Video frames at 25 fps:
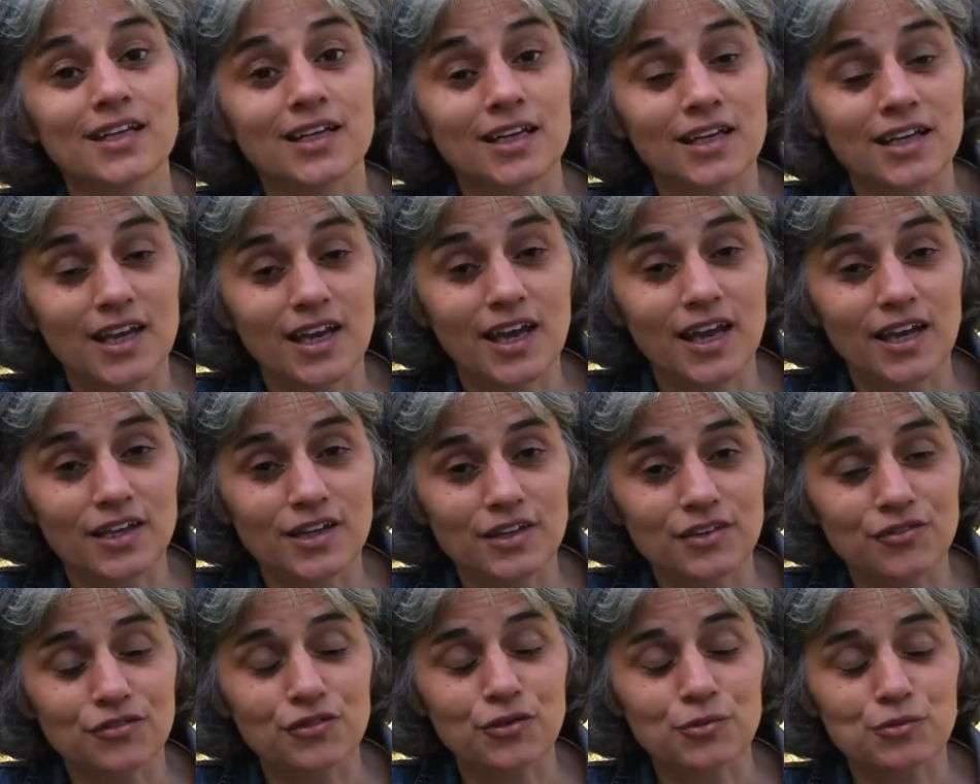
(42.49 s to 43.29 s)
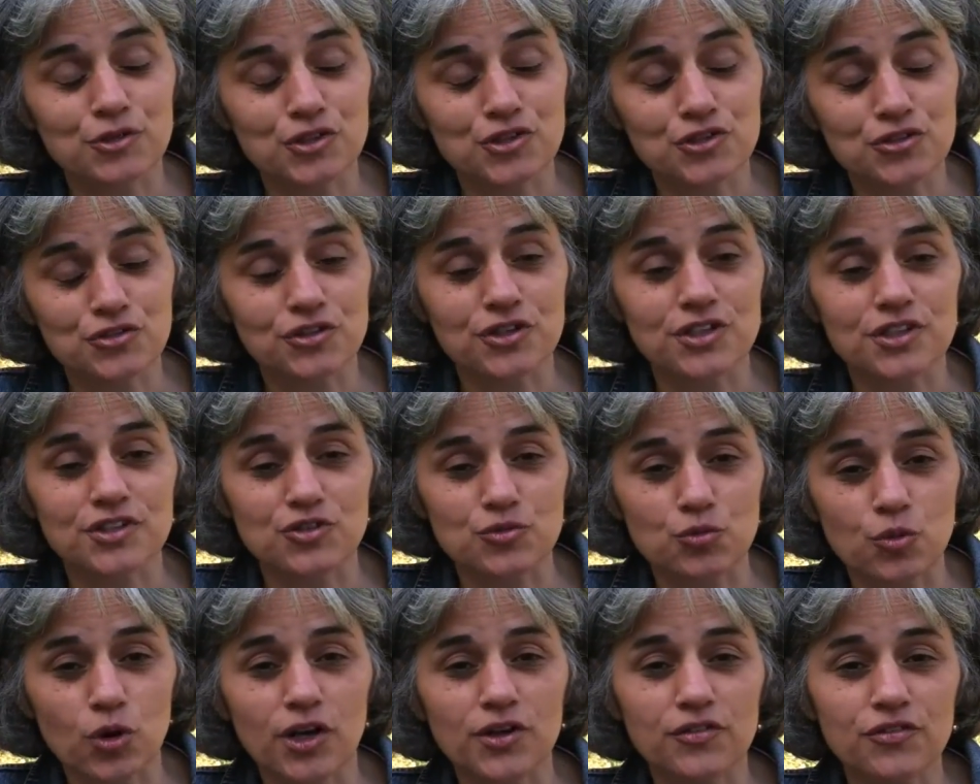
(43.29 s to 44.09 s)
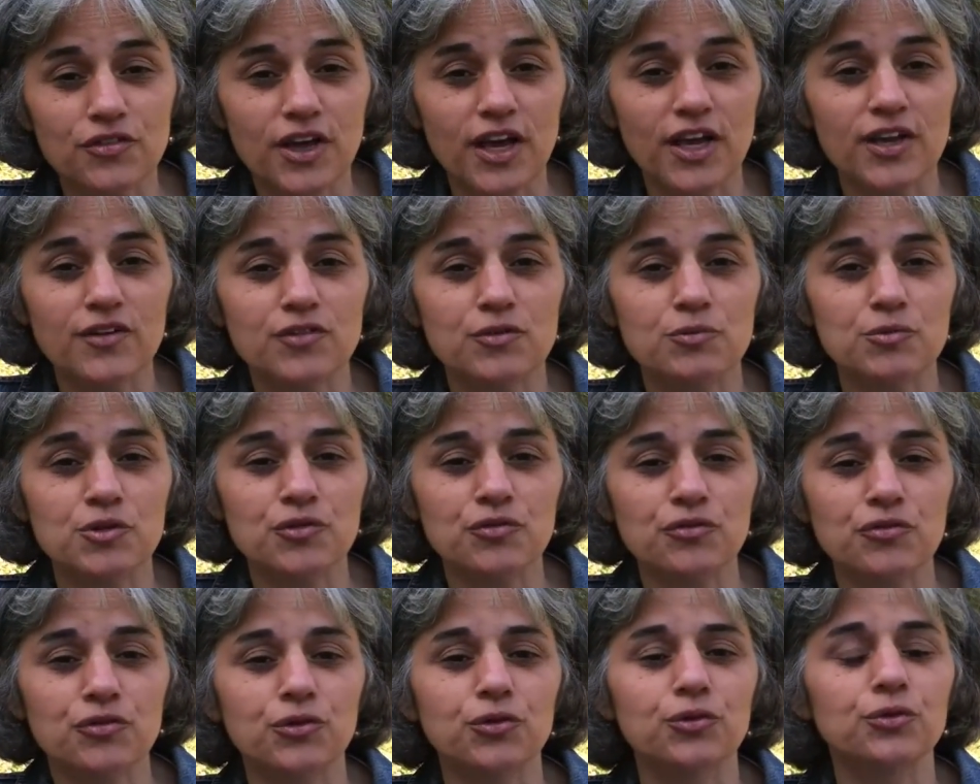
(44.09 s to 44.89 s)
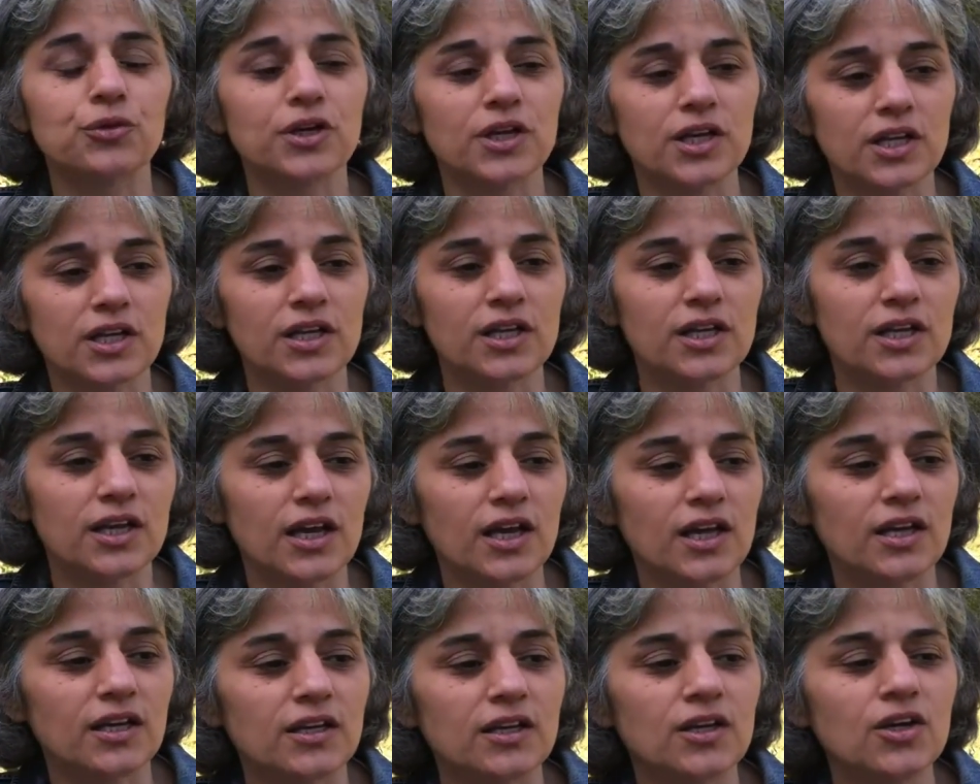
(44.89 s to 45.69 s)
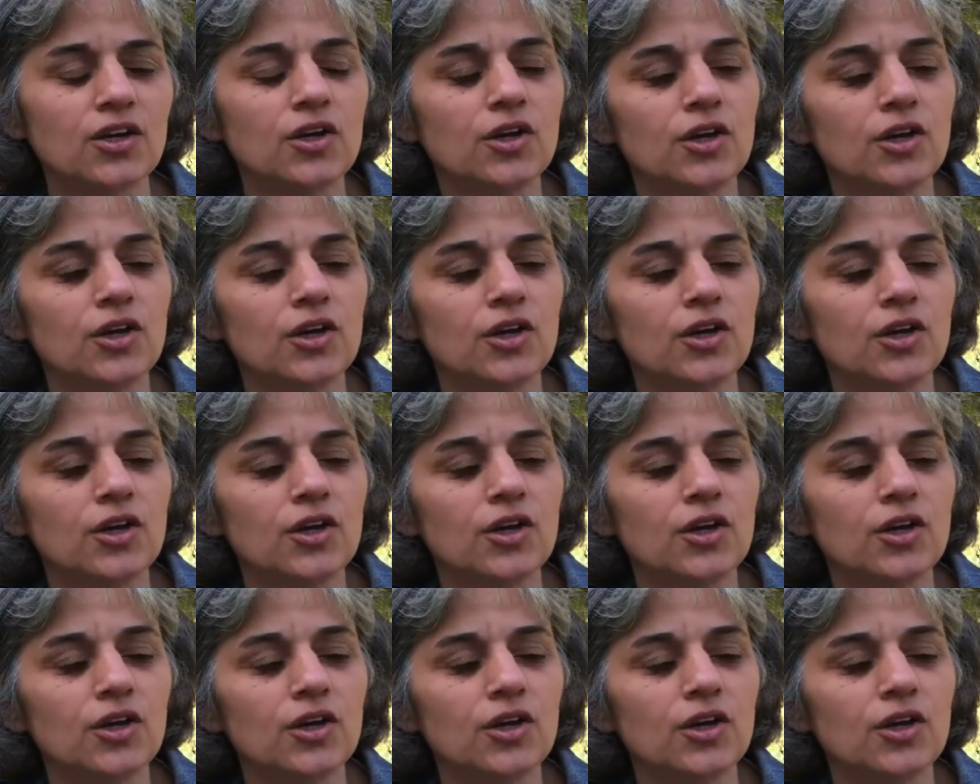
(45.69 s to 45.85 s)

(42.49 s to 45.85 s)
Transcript: He ate from the tree. His wife gave him the fruit, and he ate.